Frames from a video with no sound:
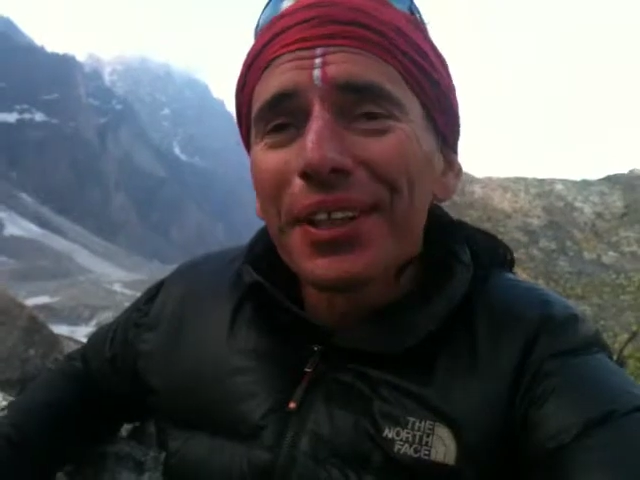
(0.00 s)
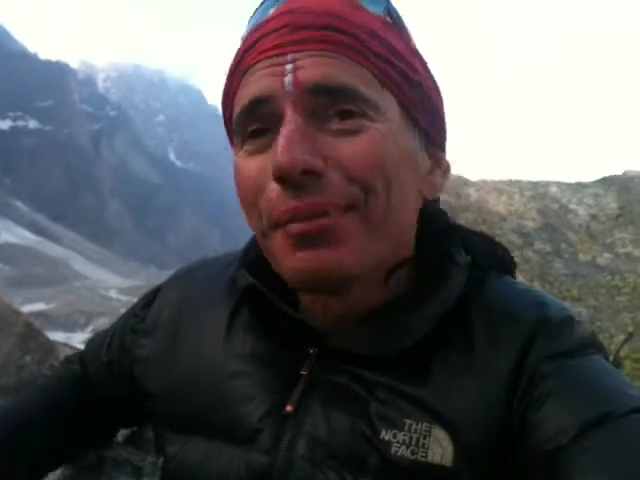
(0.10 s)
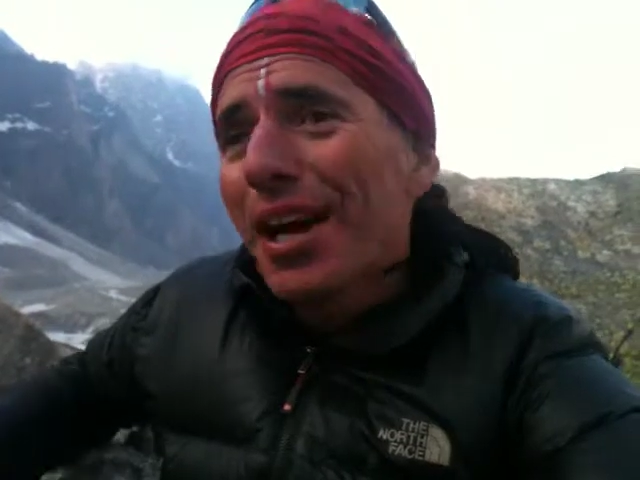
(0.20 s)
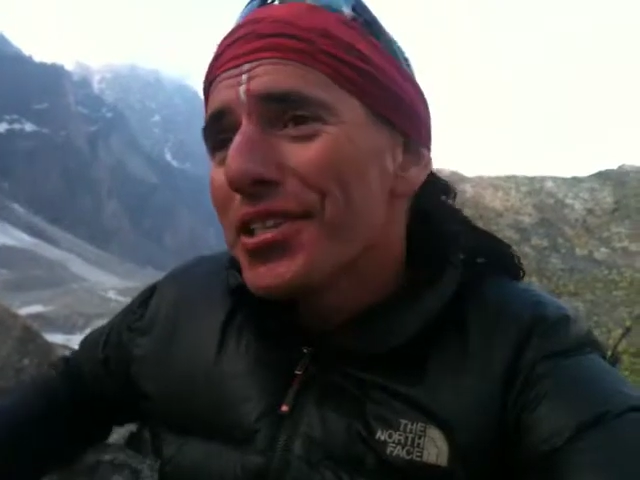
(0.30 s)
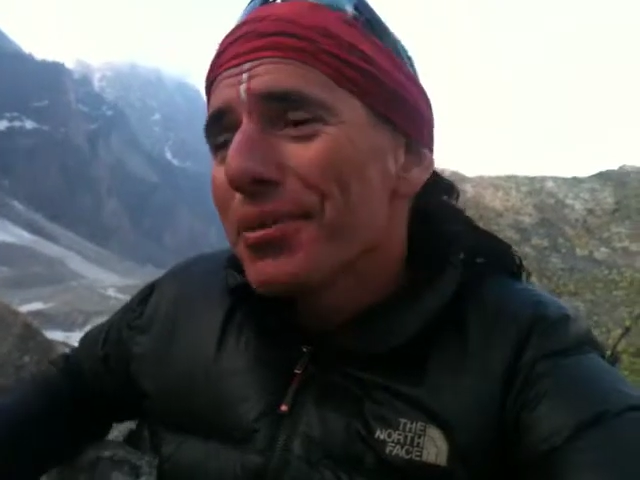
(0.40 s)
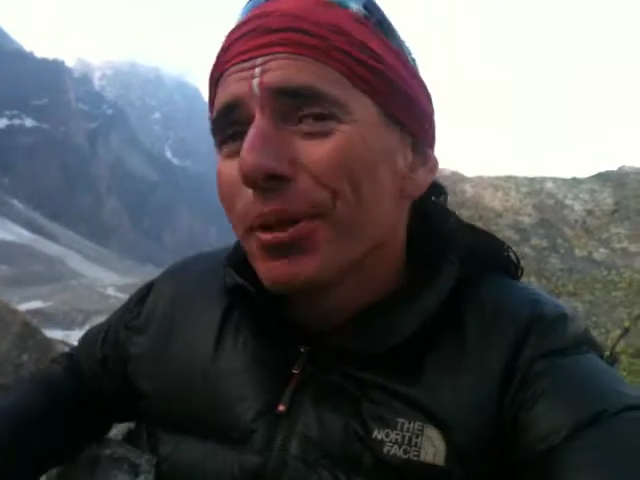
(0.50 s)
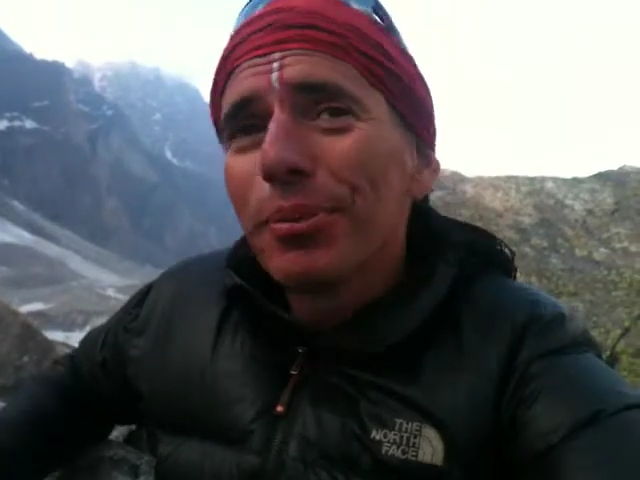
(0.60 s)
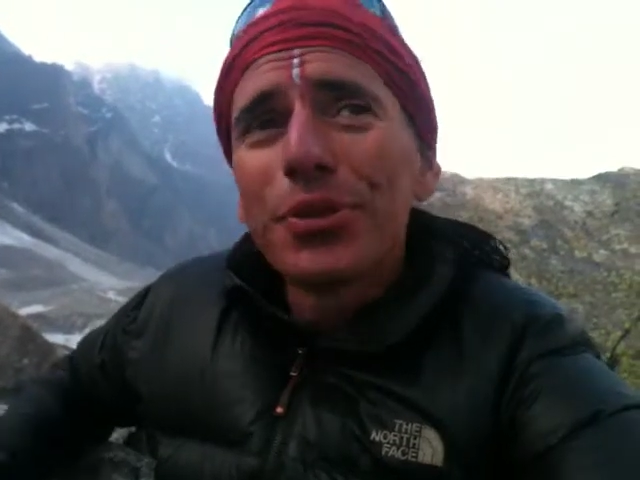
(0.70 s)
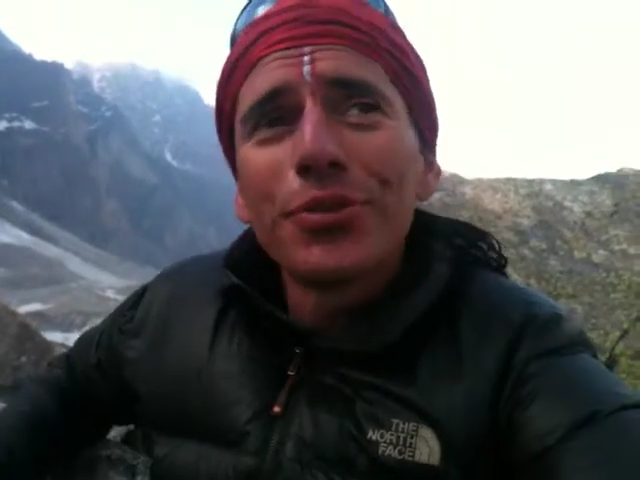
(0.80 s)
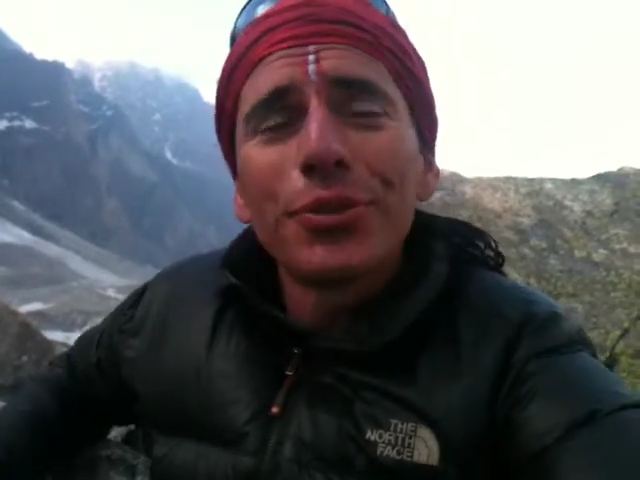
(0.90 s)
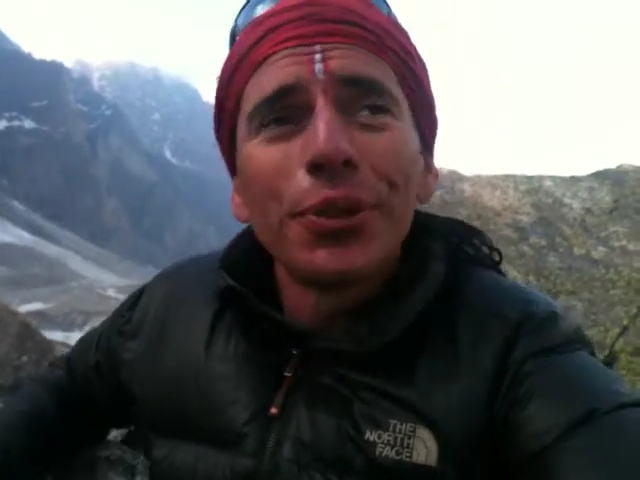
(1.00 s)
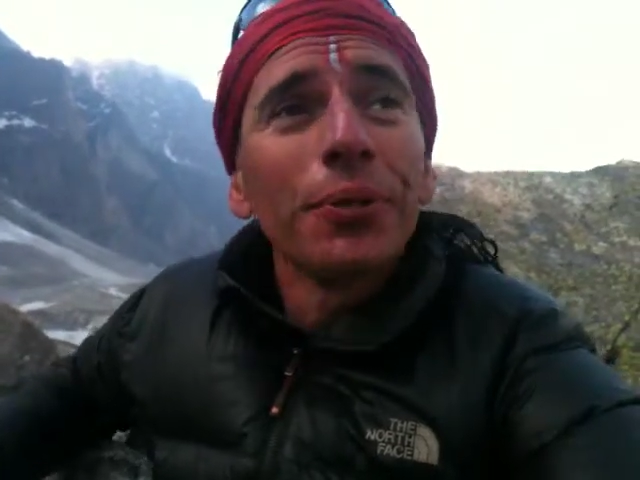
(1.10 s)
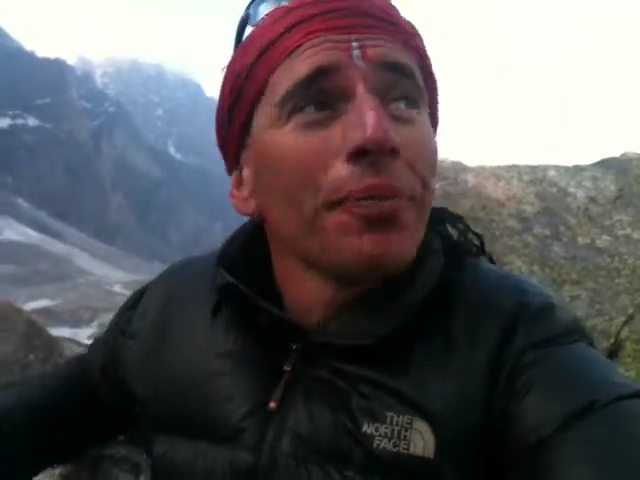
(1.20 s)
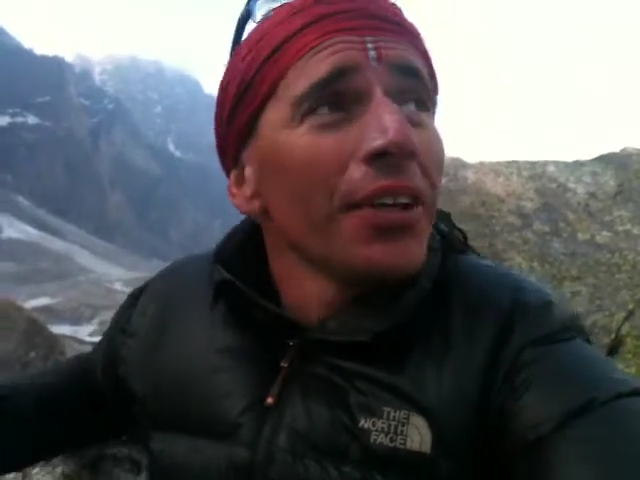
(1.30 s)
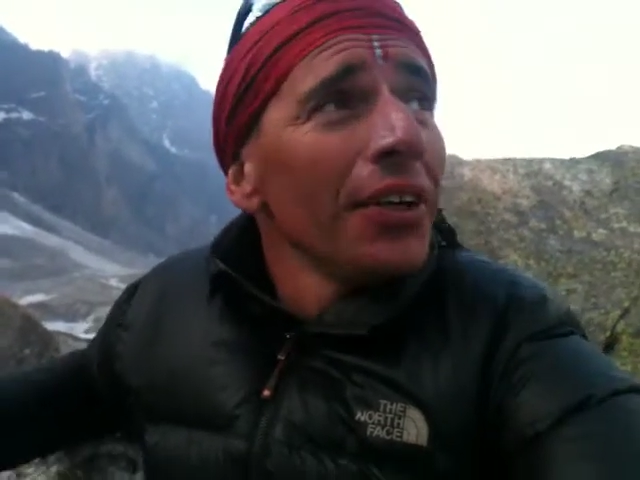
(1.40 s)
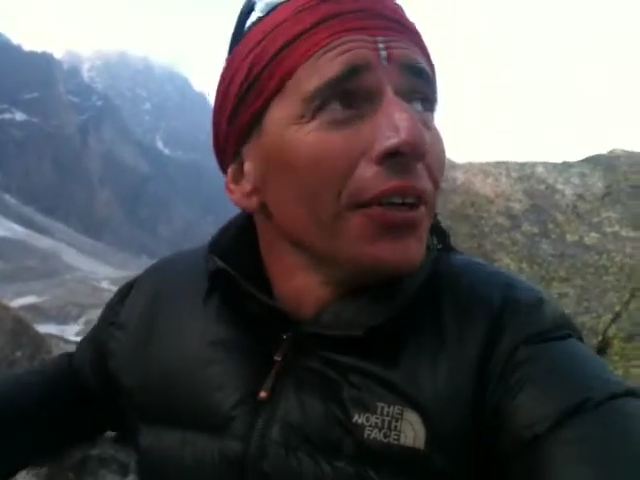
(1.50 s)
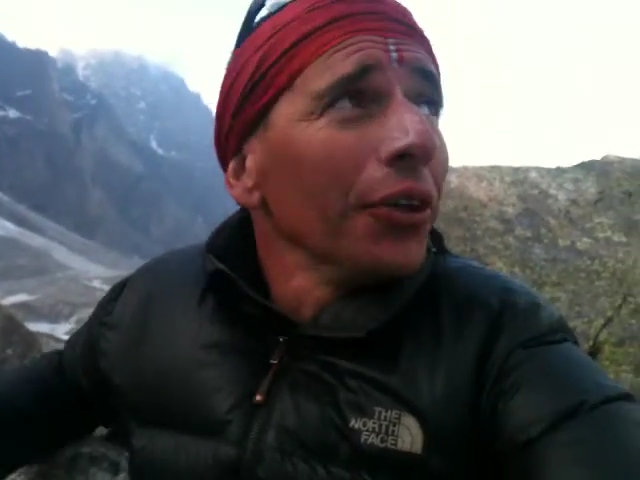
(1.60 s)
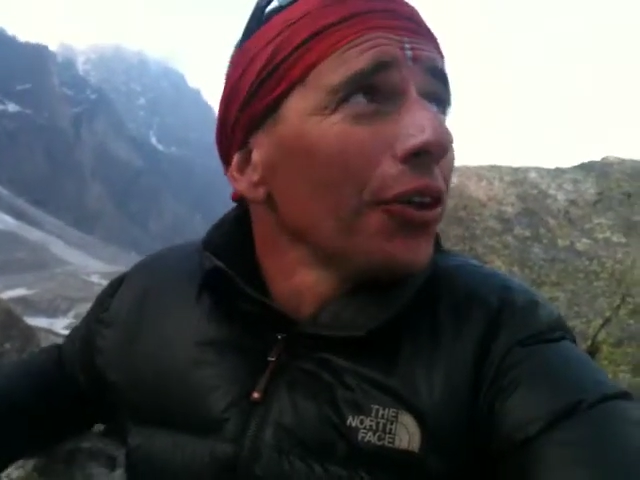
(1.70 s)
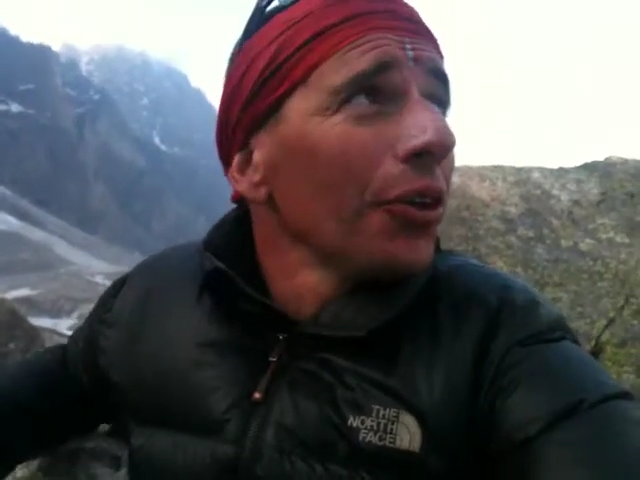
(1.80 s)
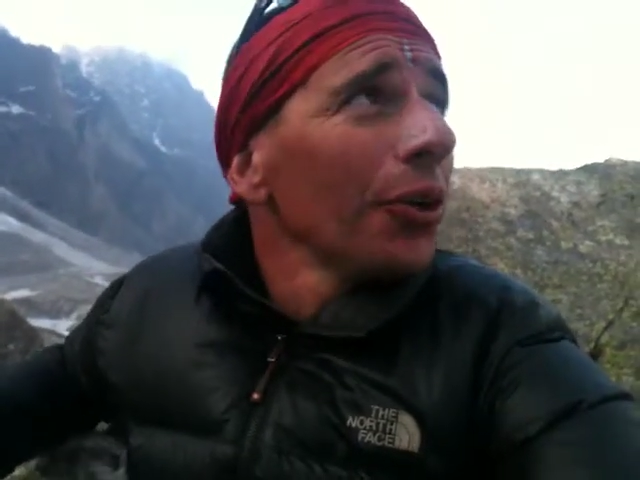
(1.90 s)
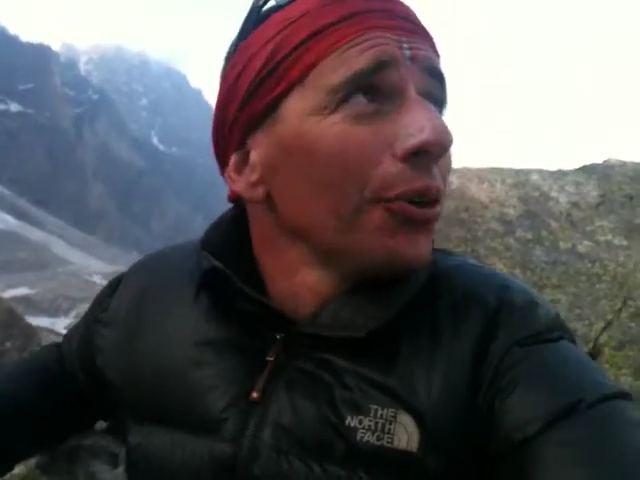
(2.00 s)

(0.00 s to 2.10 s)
can imagine, but beautiful. Another